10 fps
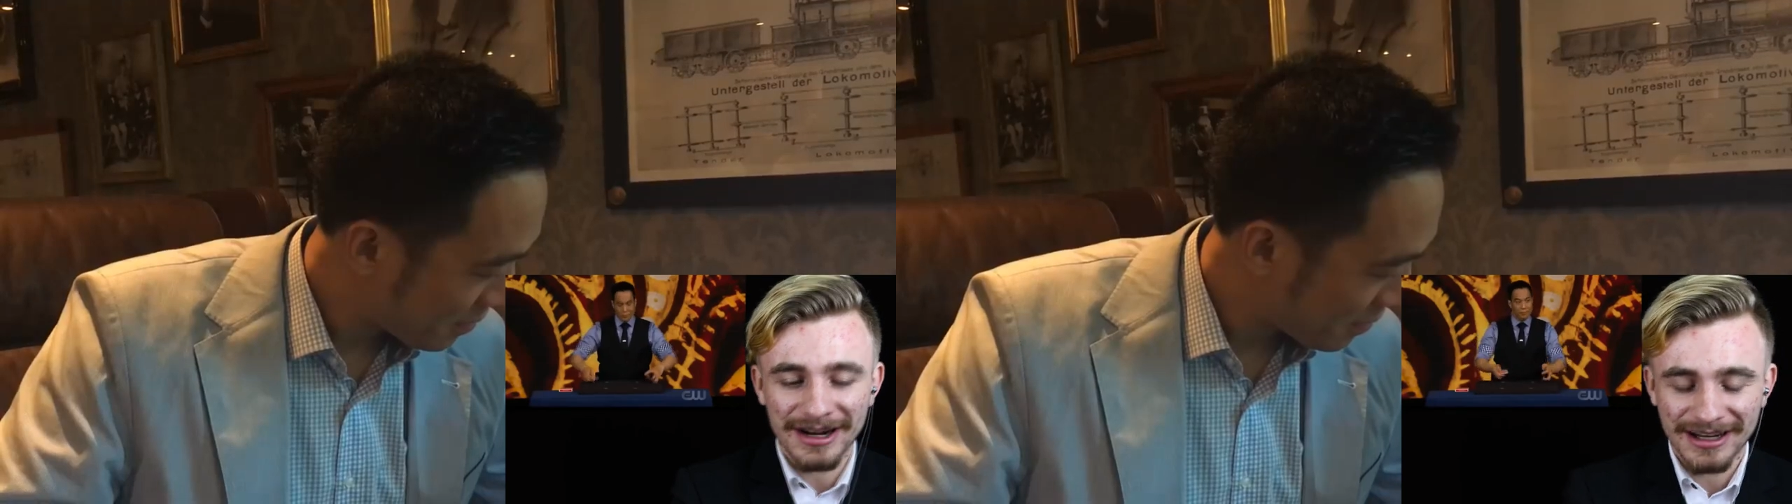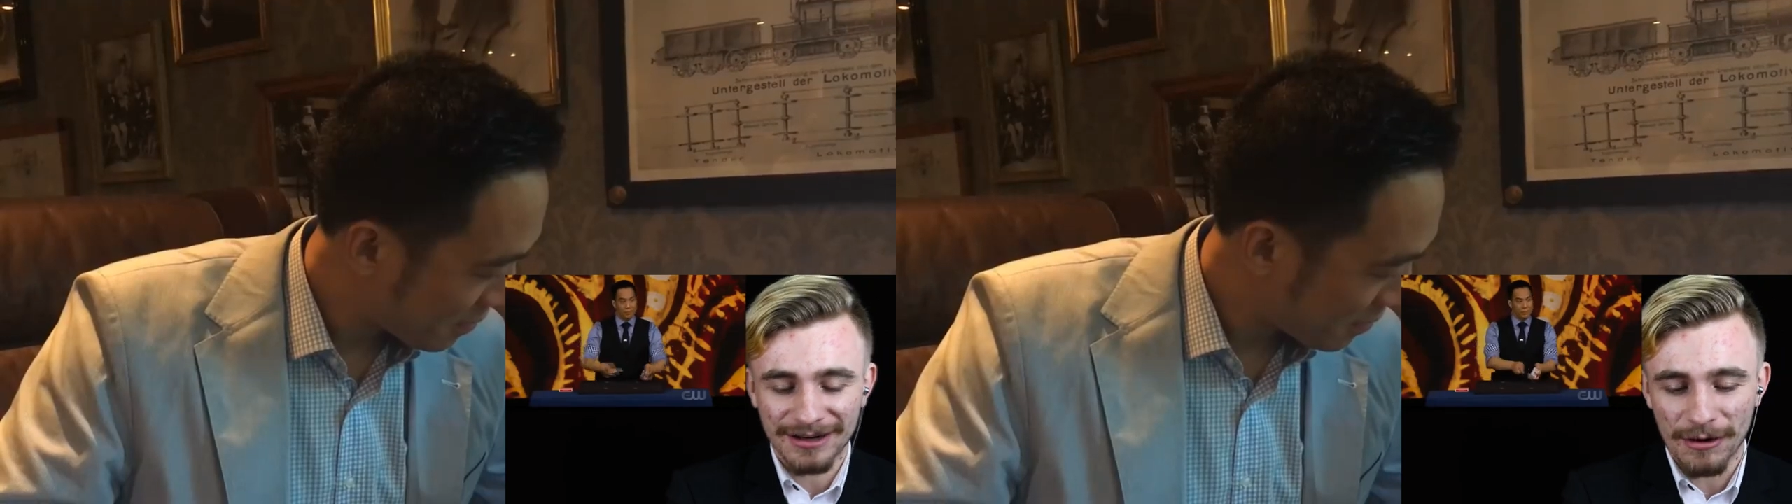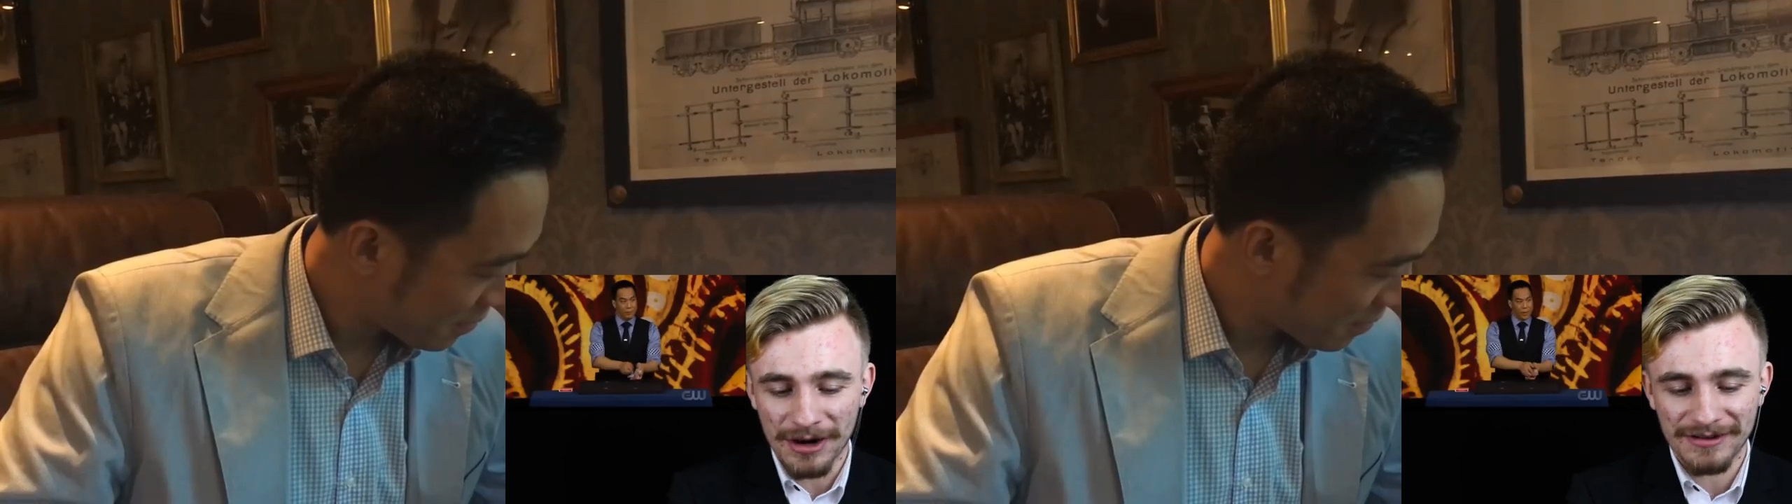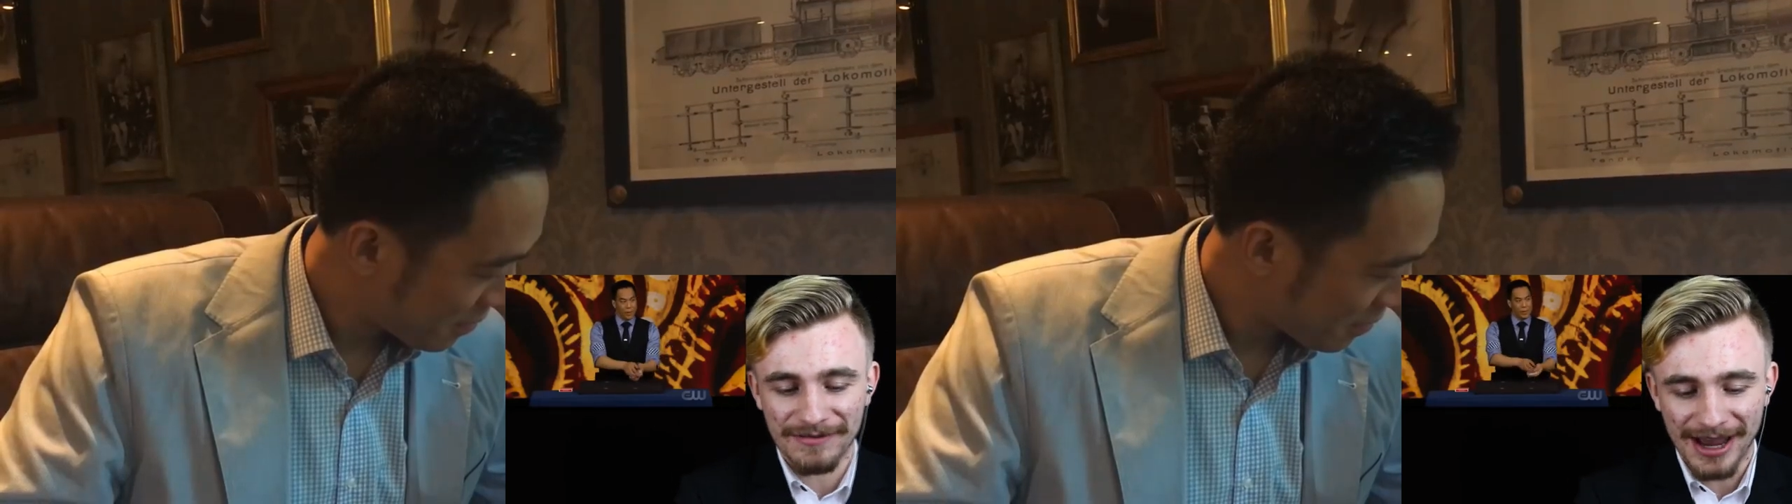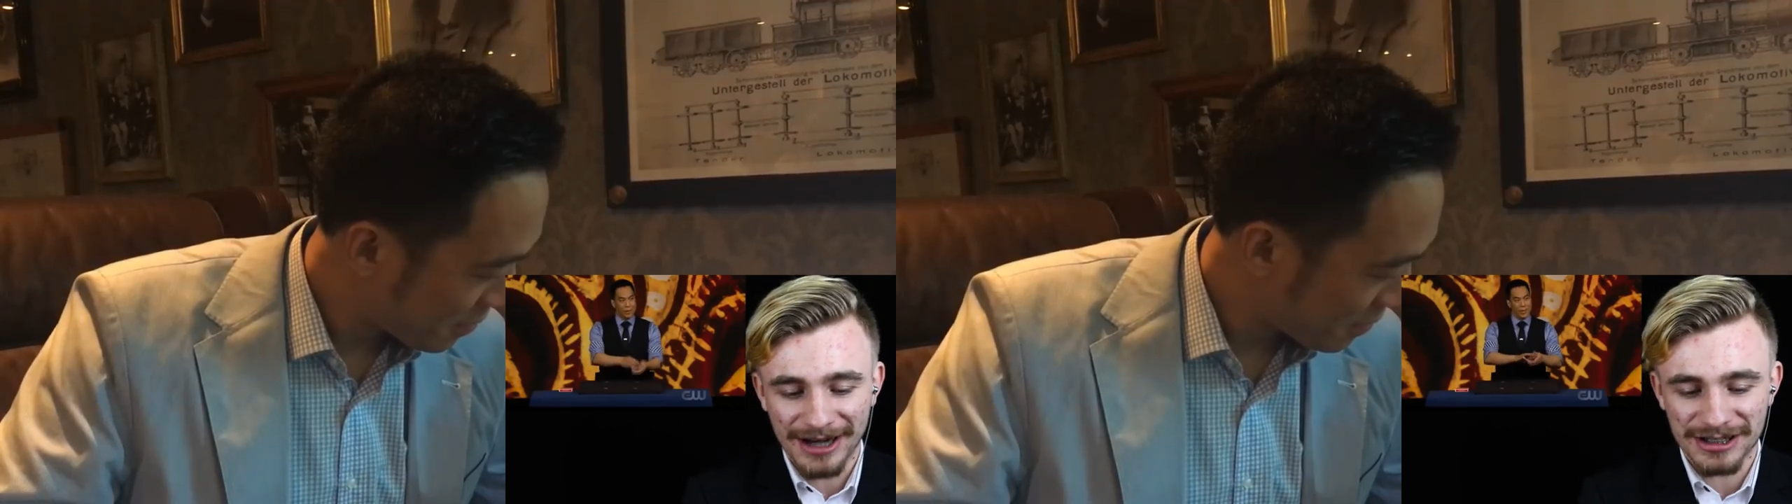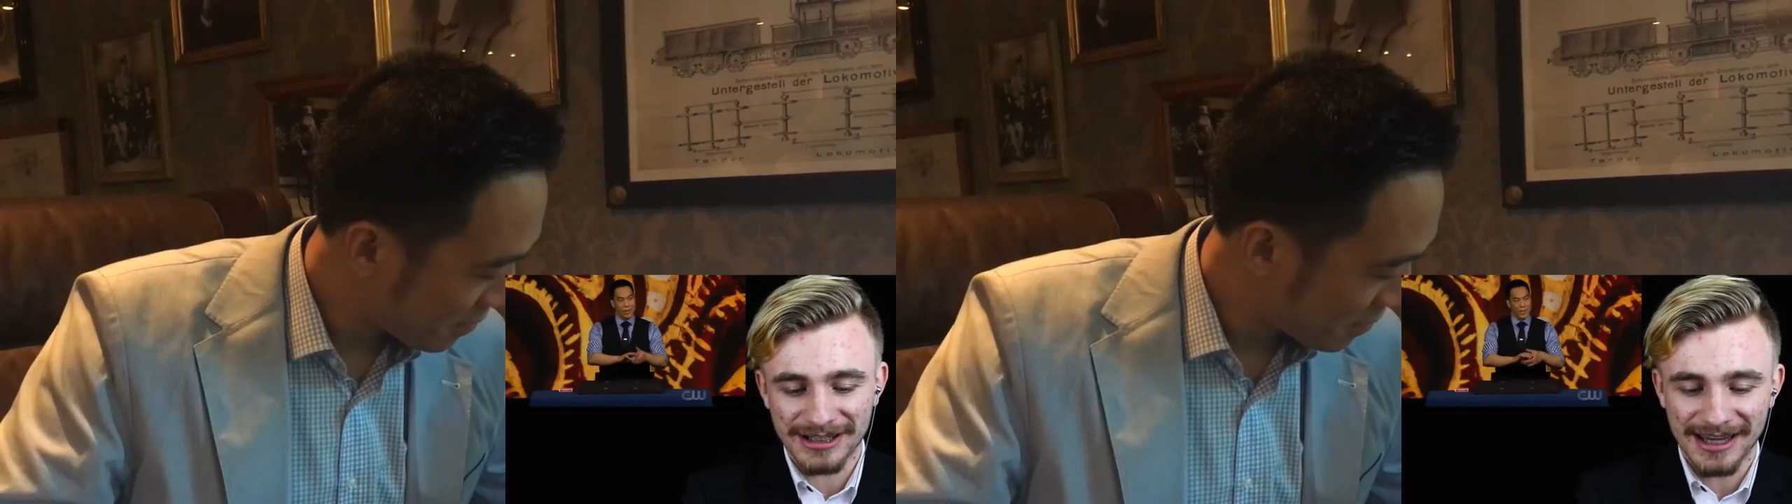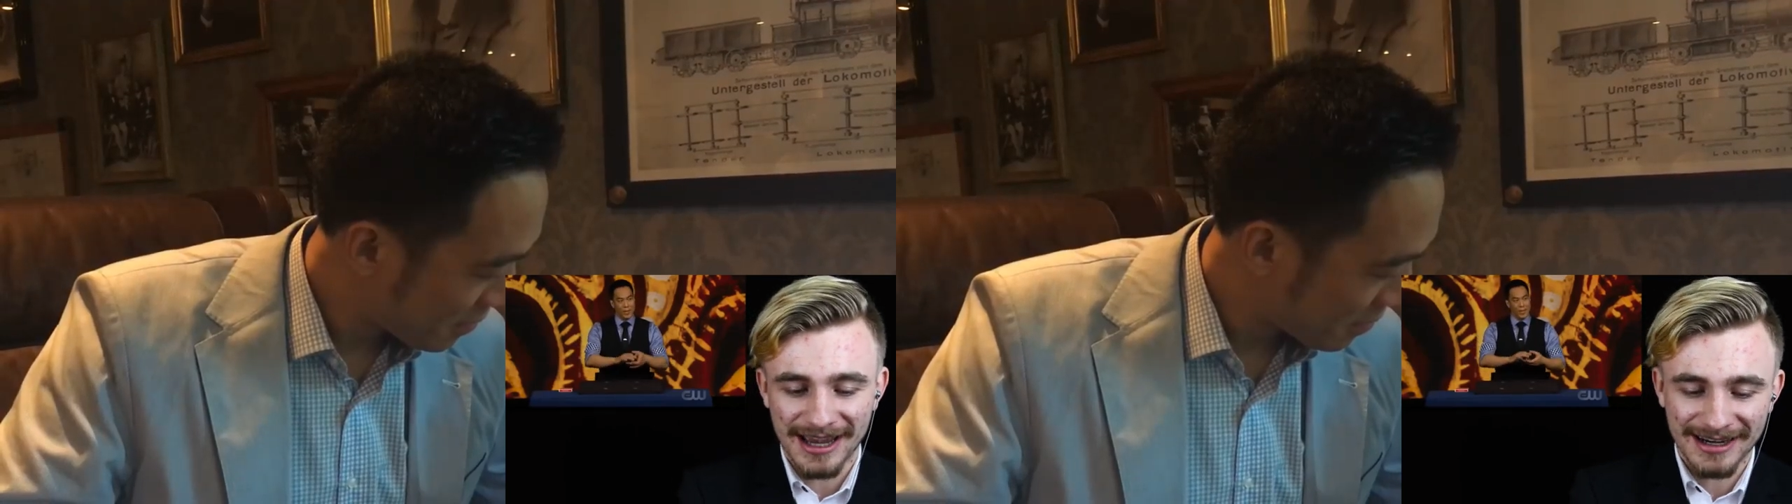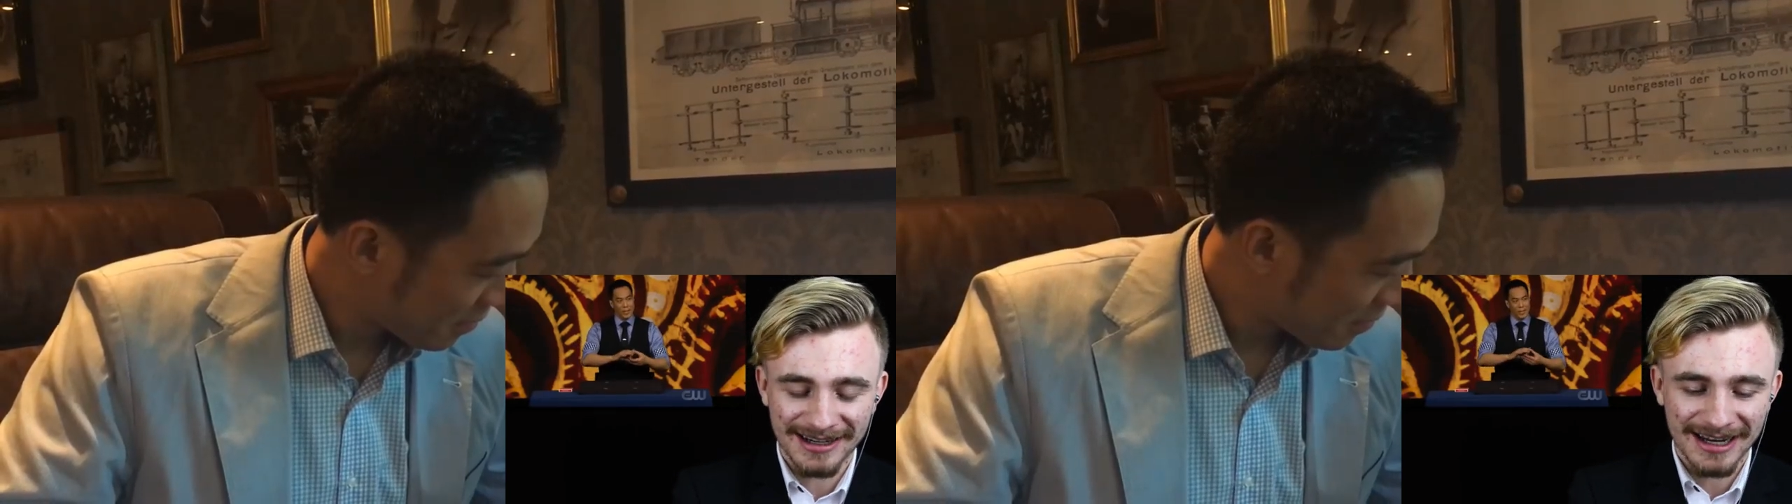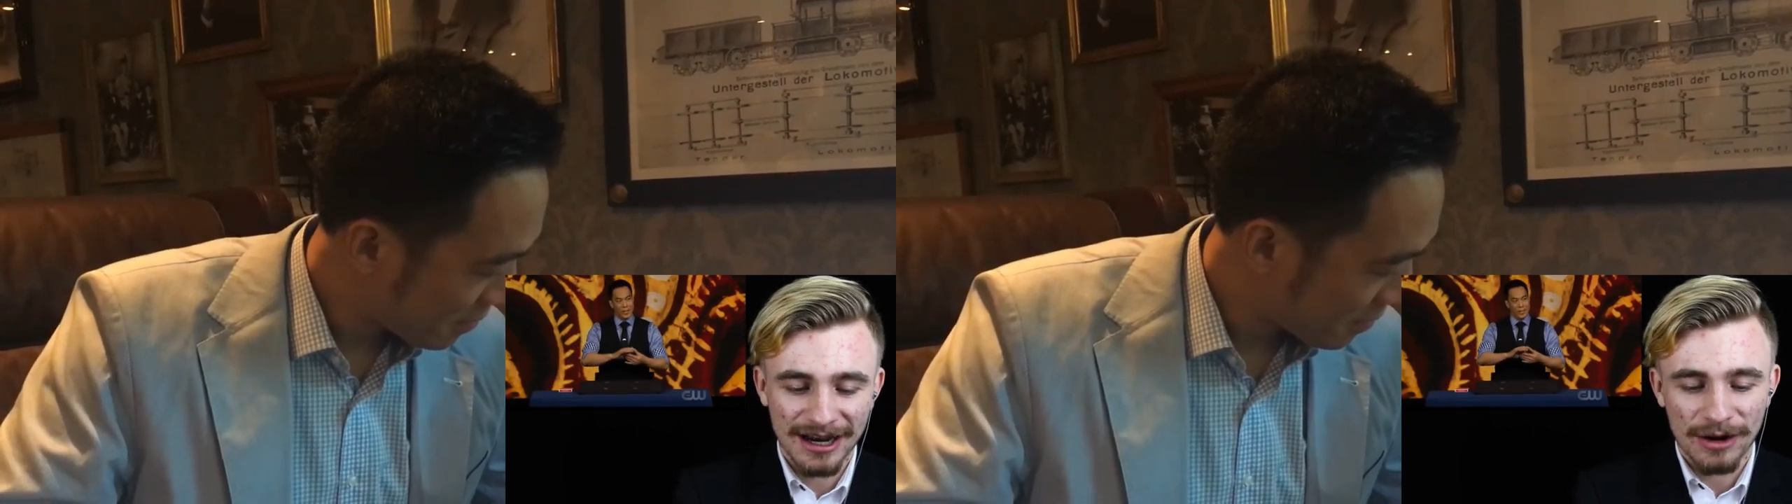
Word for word: one coin vanished at the end?